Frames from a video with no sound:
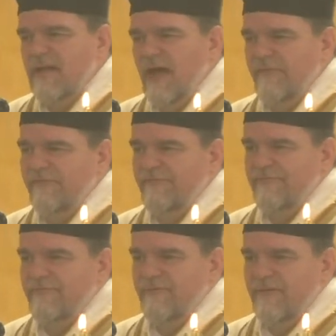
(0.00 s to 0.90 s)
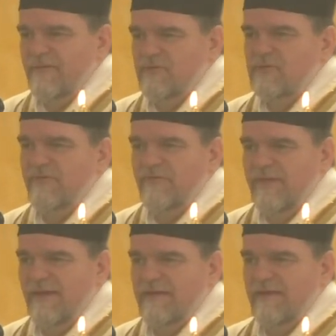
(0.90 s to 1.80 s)
enough to
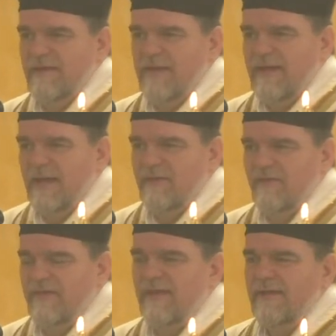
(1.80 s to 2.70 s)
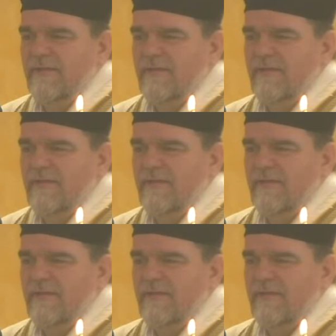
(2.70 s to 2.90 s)
defeat heresy.